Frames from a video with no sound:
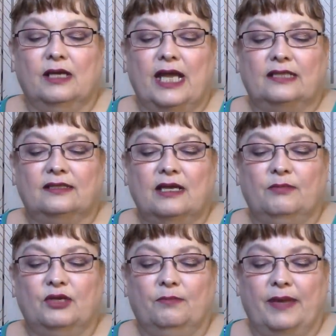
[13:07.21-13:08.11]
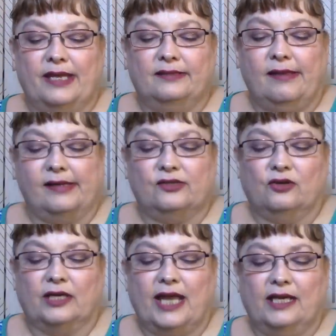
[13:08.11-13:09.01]
S W Basics
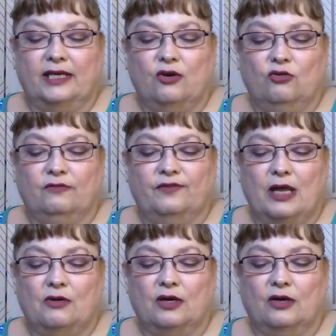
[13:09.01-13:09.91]
Organic Oat Flour,